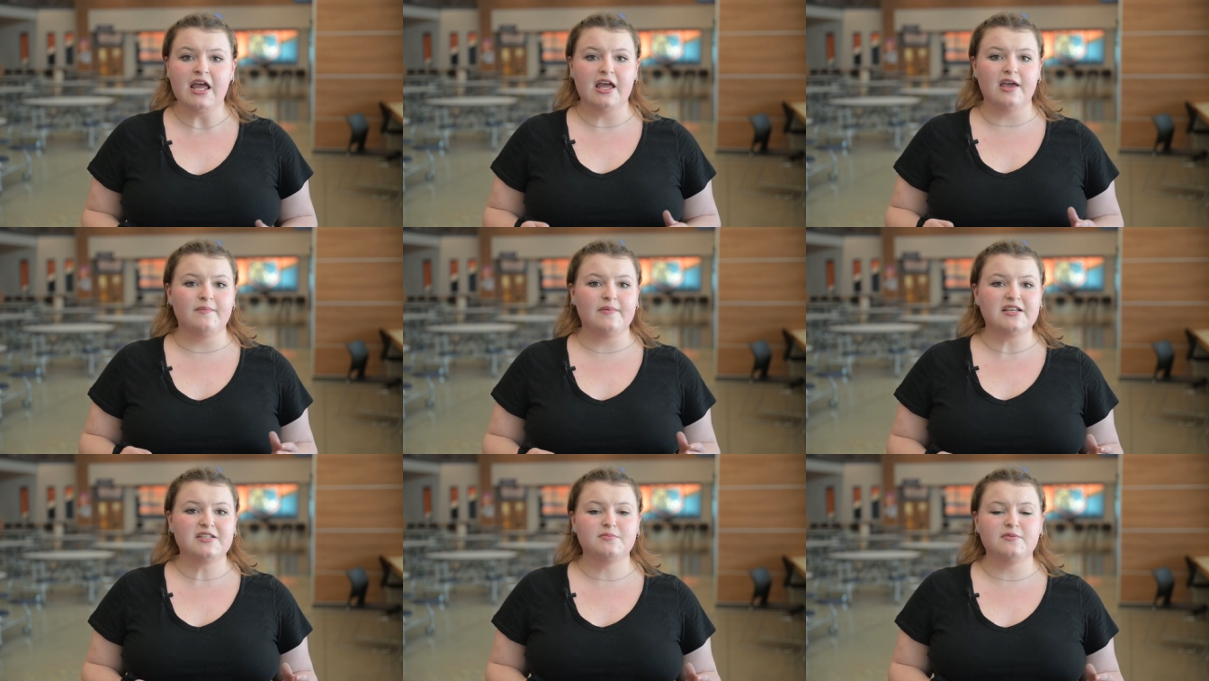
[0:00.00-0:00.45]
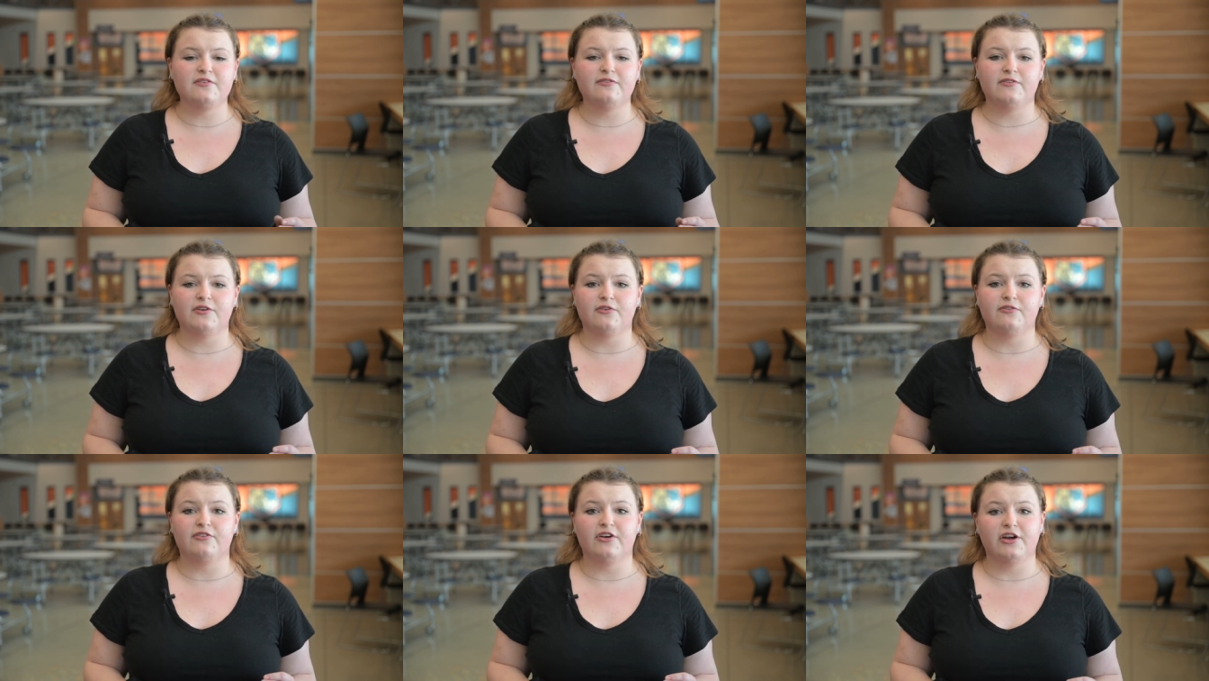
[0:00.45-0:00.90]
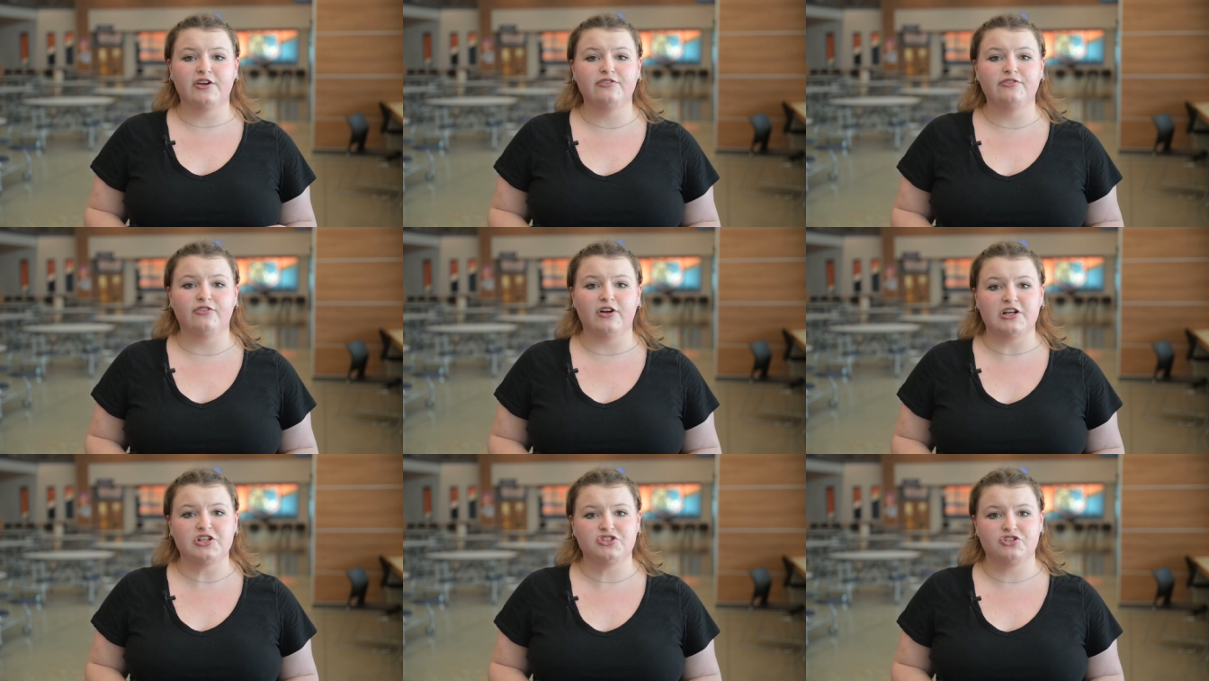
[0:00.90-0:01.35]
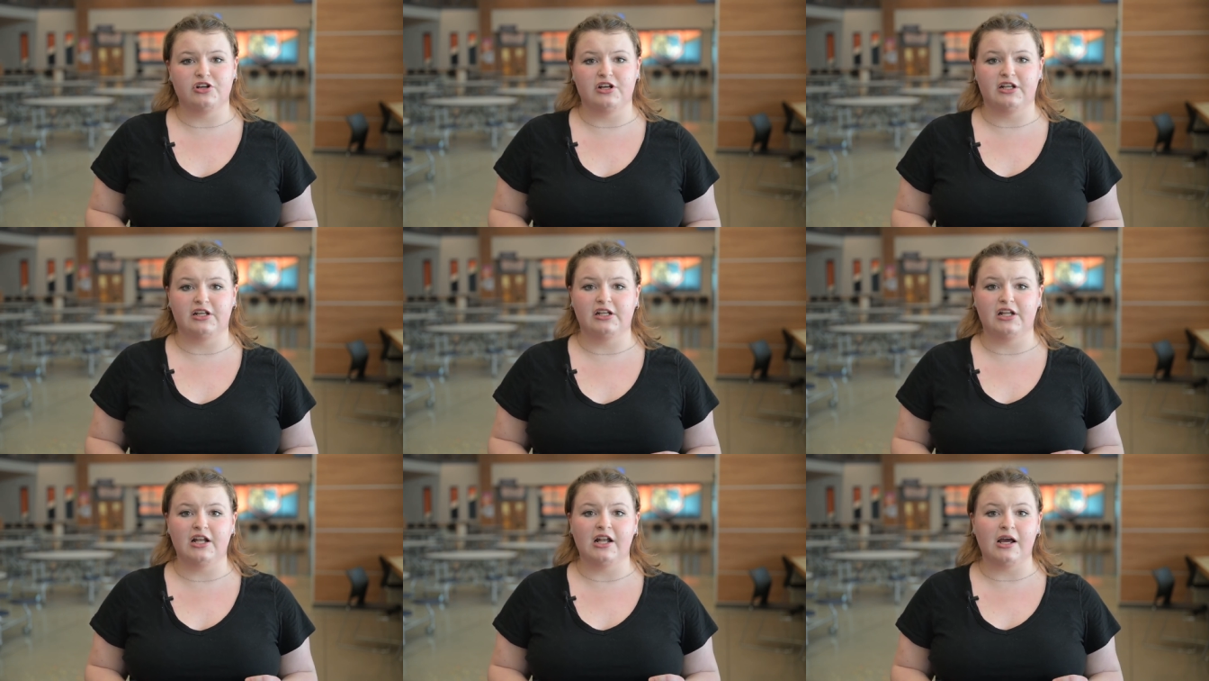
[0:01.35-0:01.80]
It makes me feel very
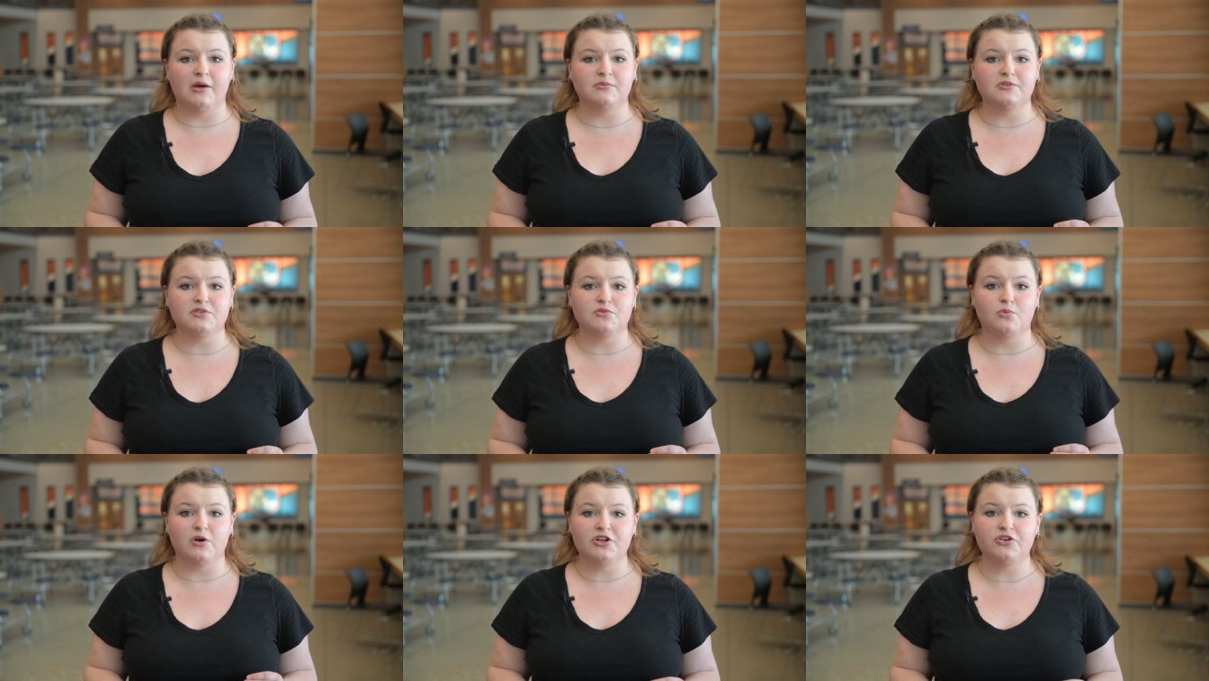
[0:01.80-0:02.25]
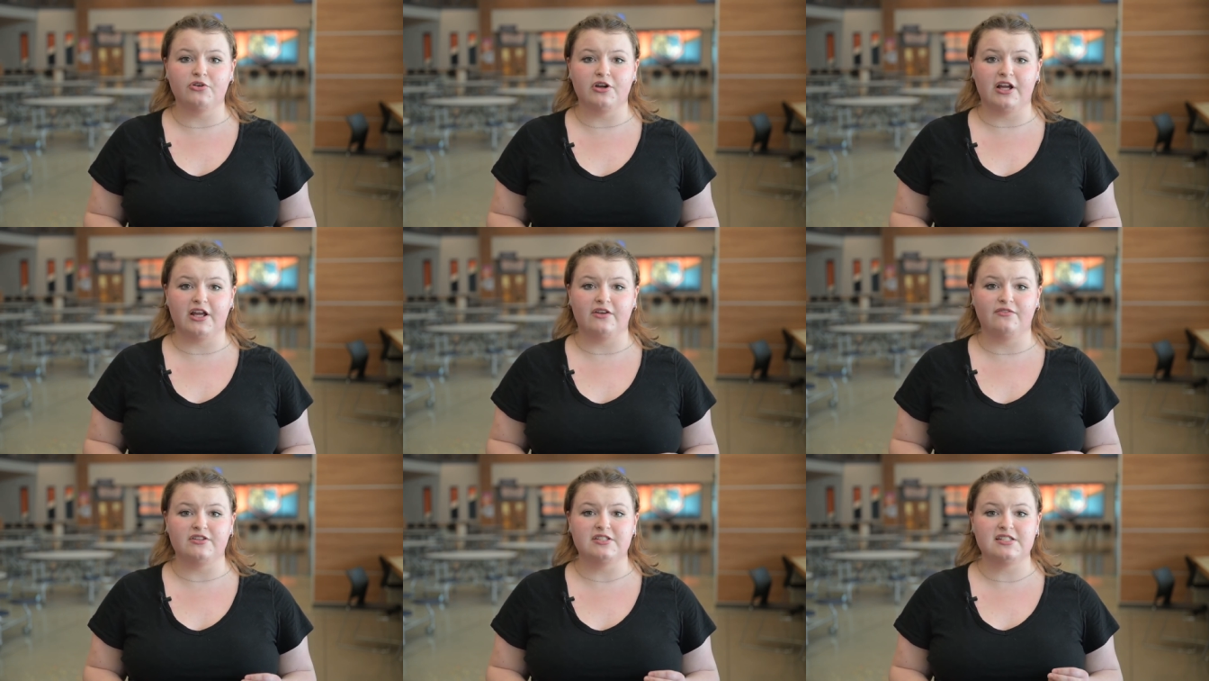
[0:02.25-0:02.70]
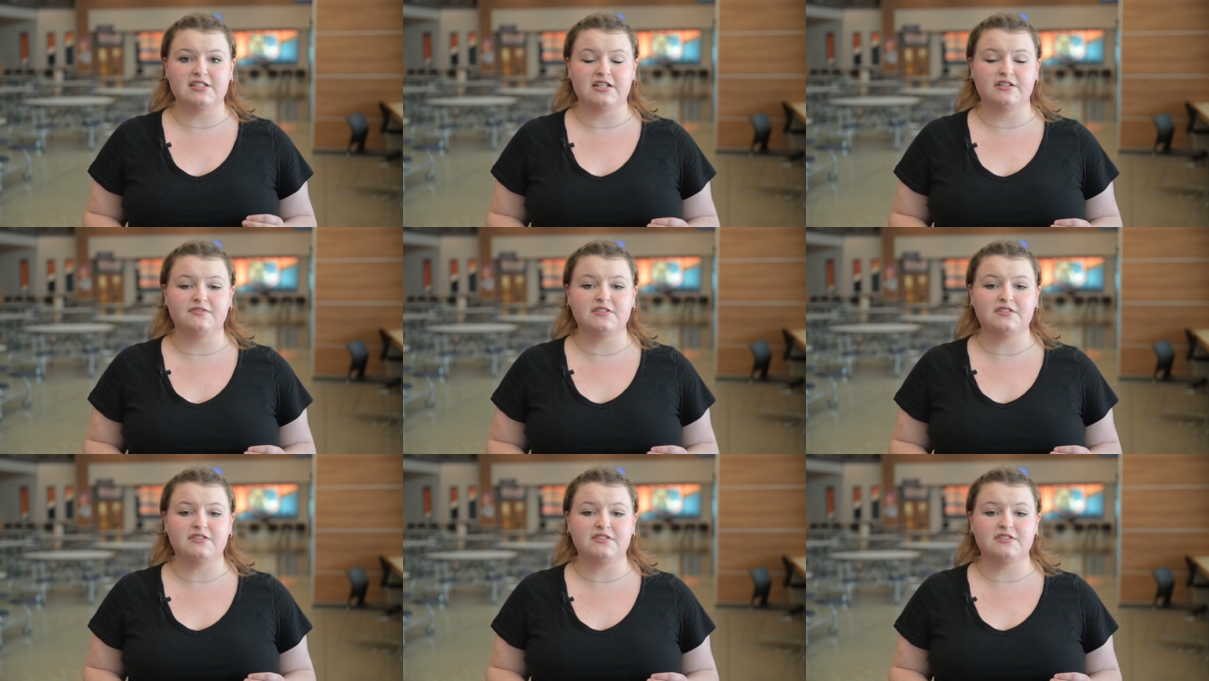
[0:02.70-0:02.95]
frustrated, and I was wondering if instead